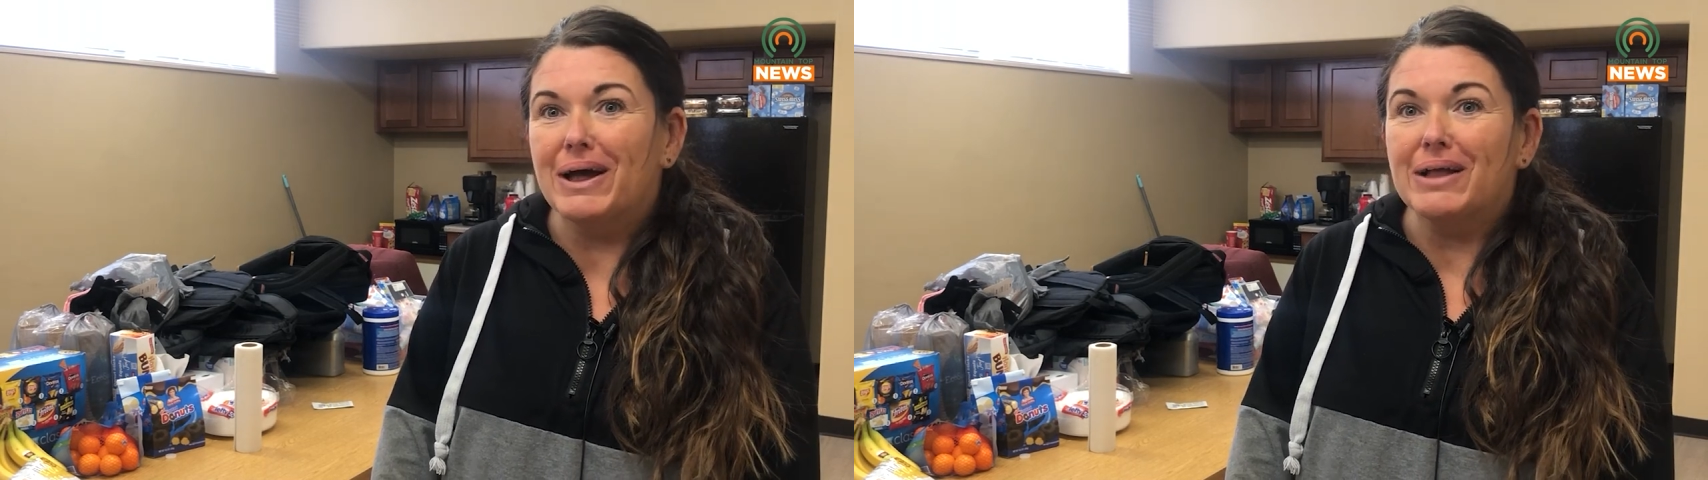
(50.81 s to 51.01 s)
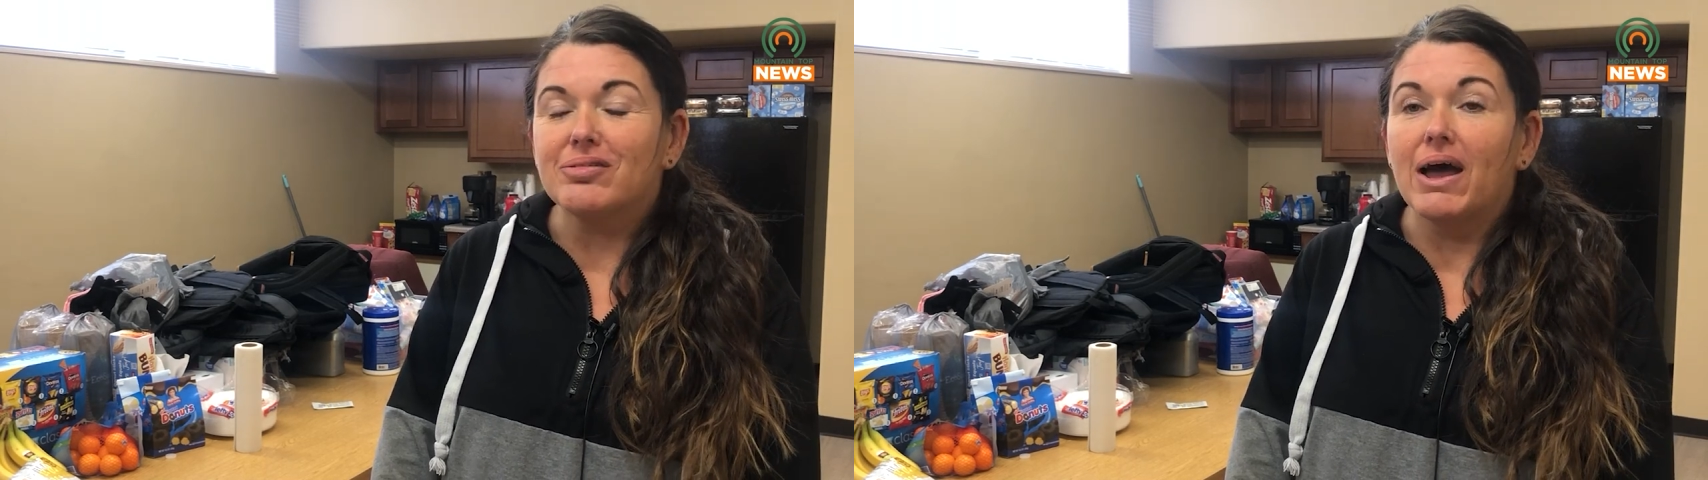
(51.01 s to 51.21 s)

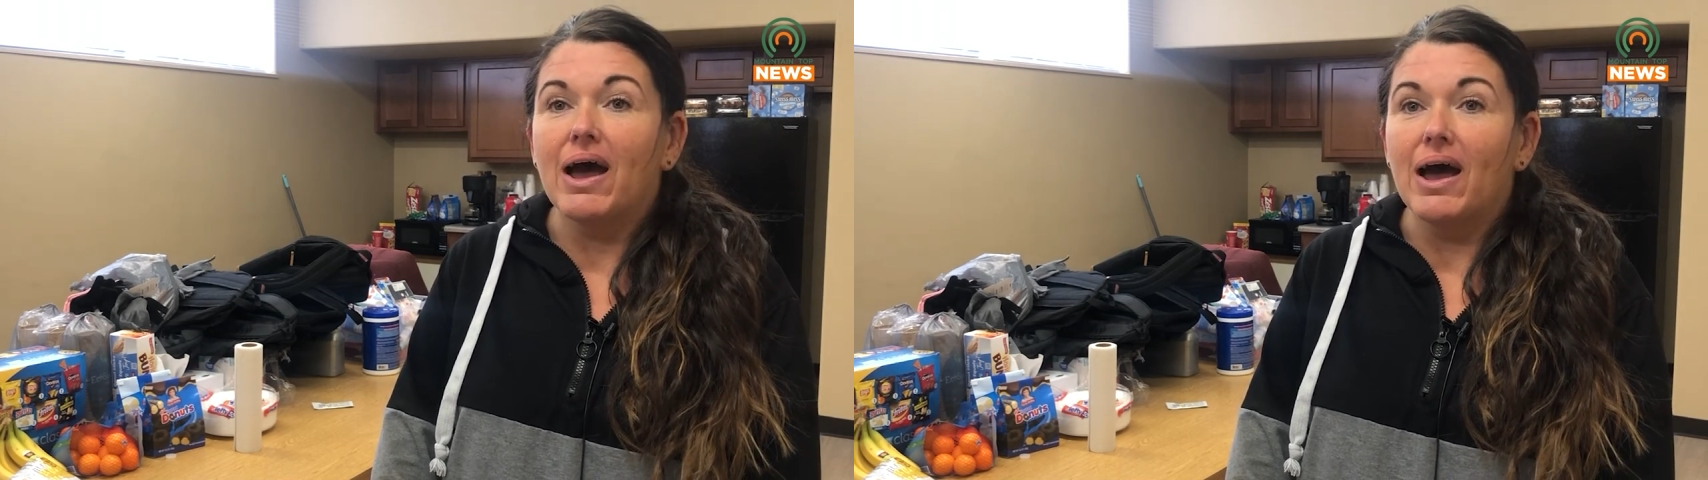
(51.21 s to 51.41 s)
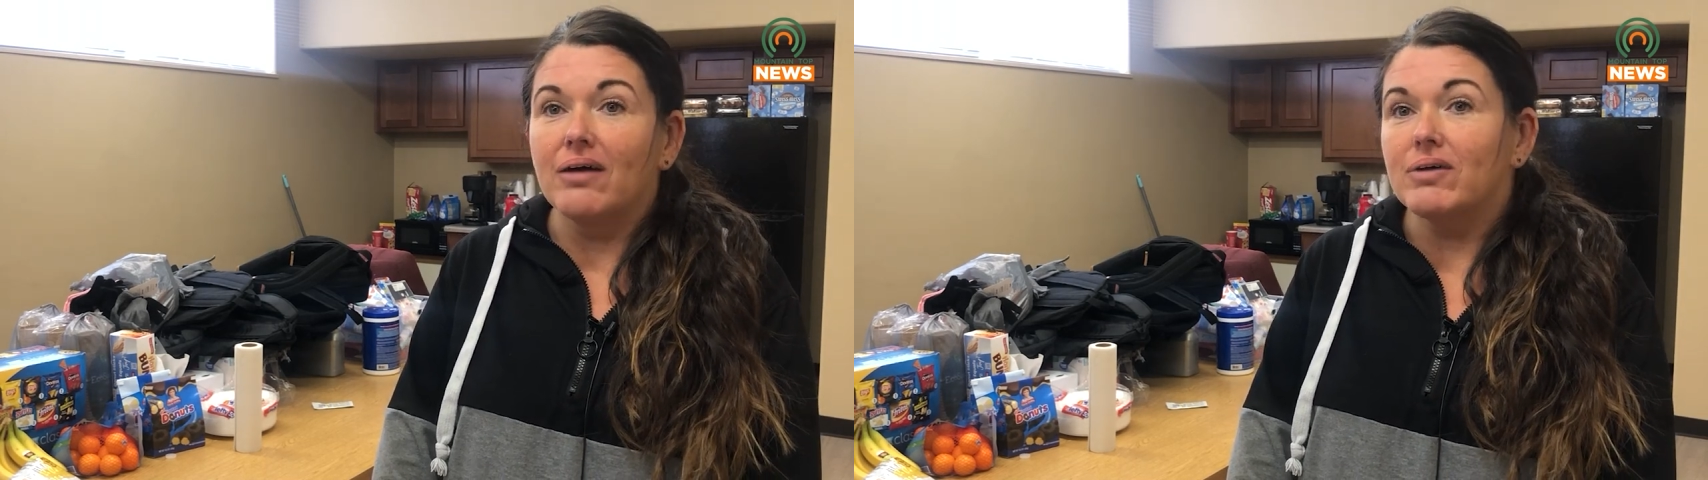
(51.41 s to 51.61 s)
to
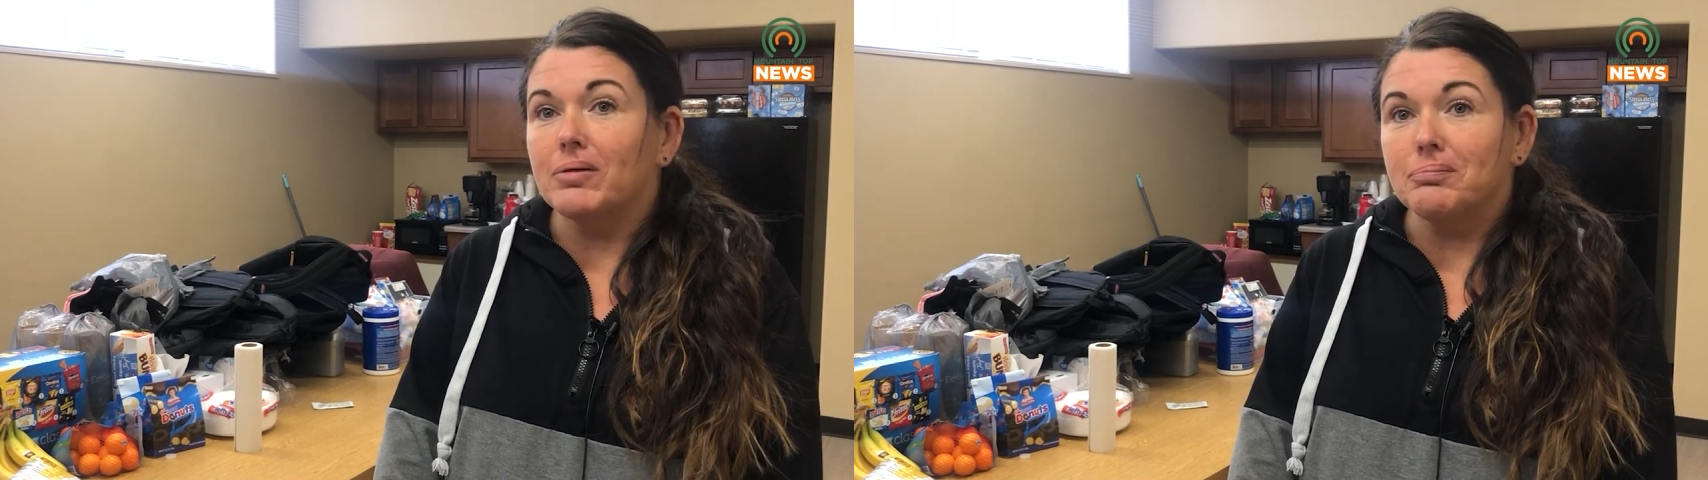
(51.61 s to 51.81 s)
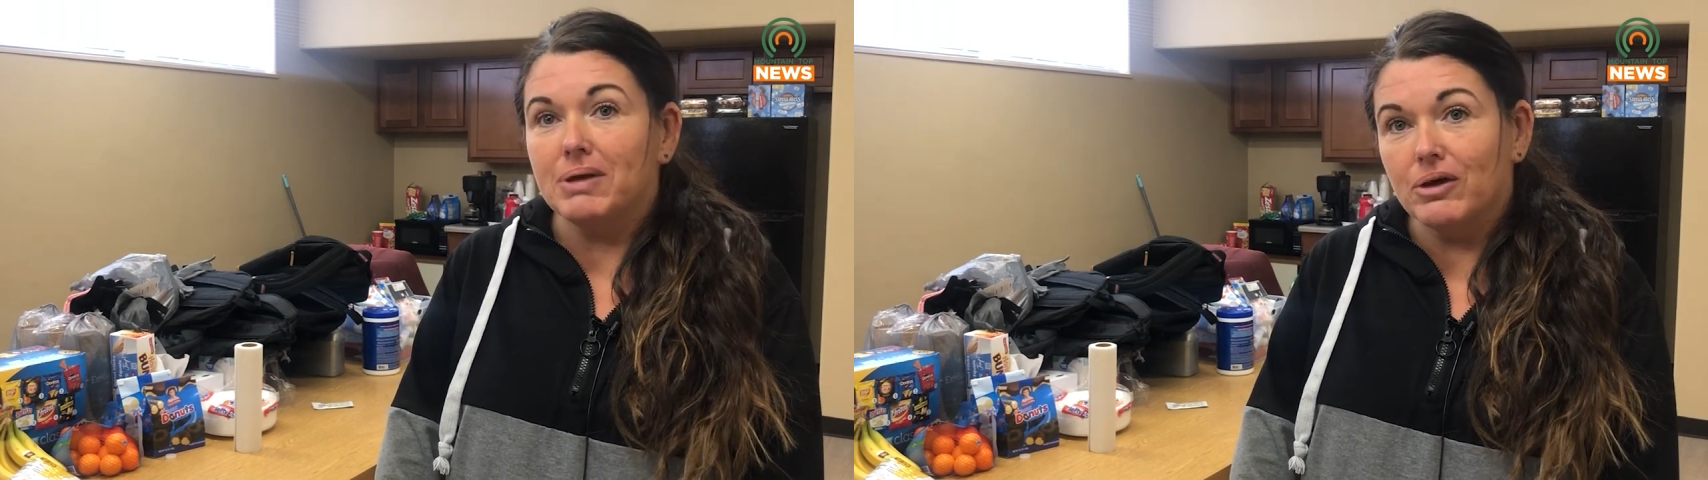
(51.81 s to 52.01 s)
have a
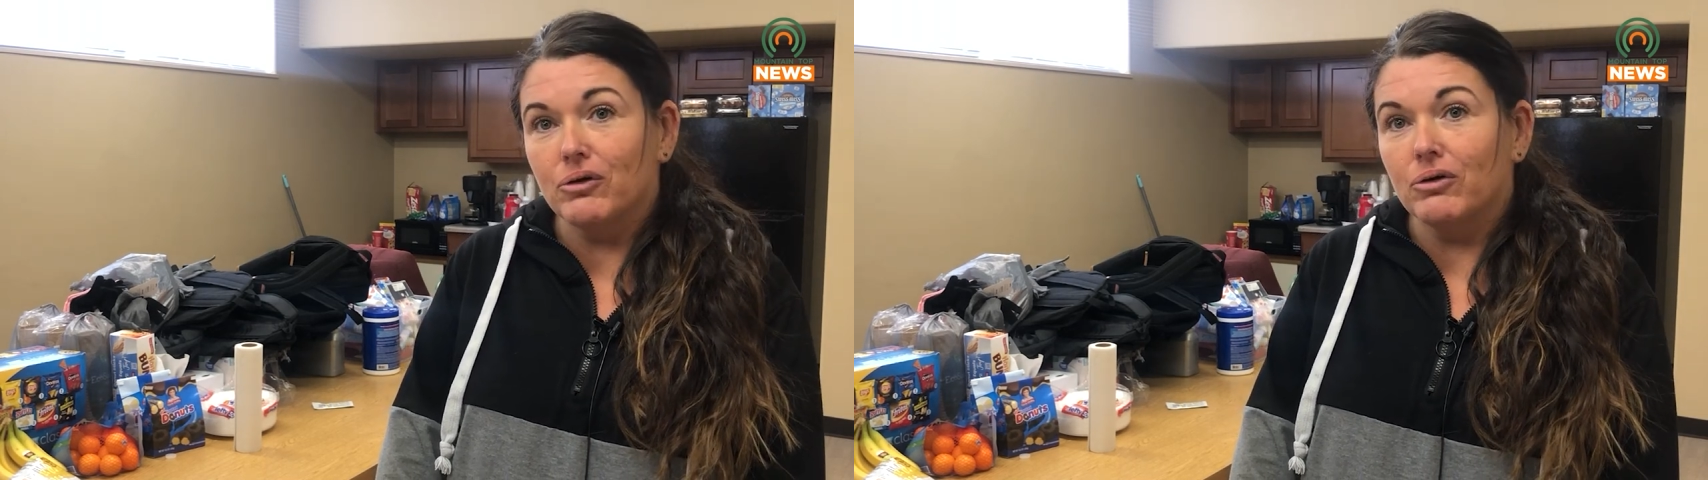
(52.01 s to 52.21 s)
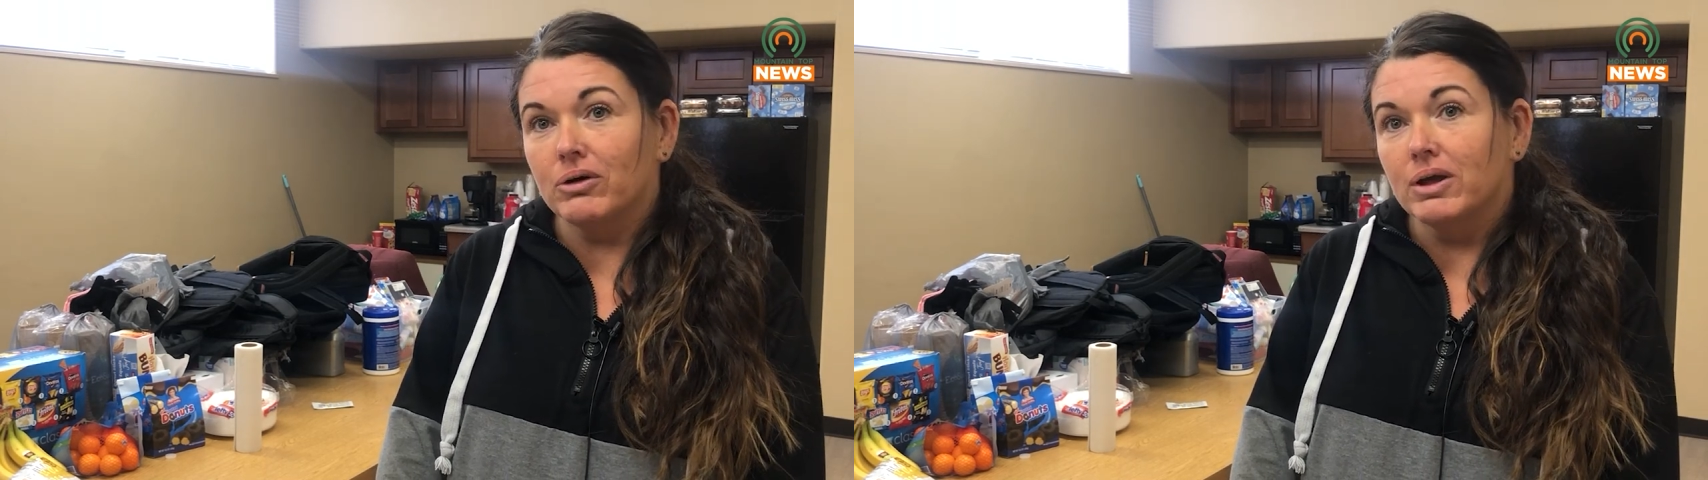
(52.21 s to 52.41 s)

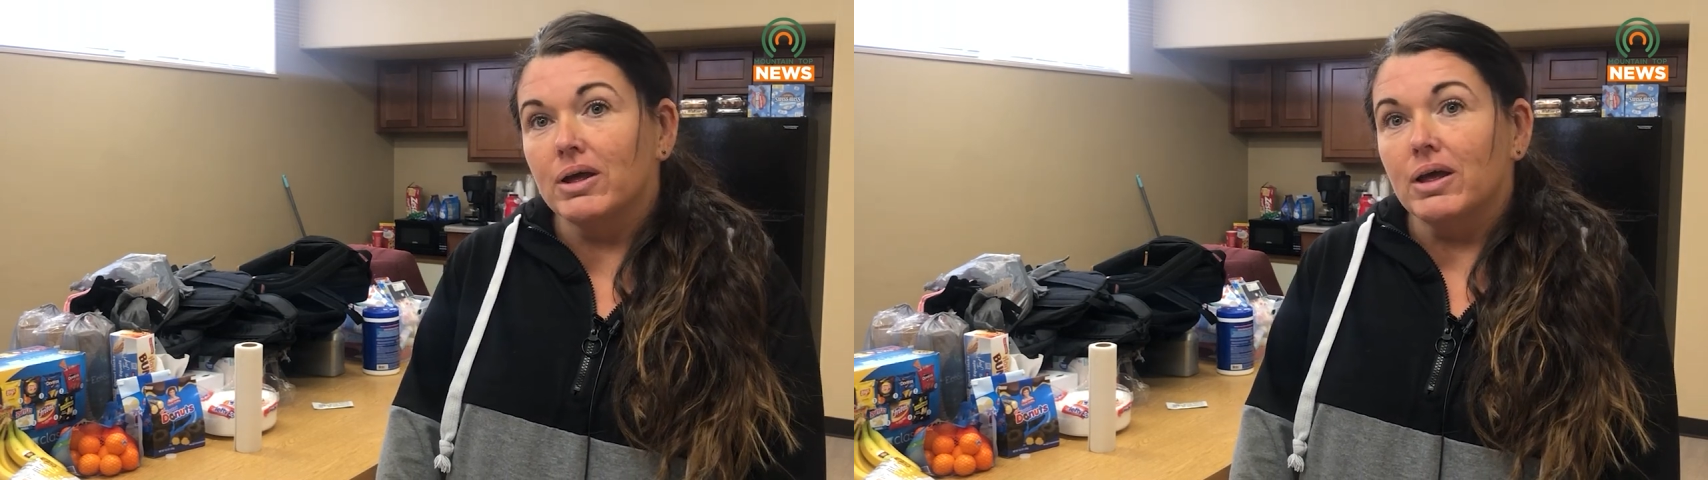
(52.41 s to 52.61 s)
meal,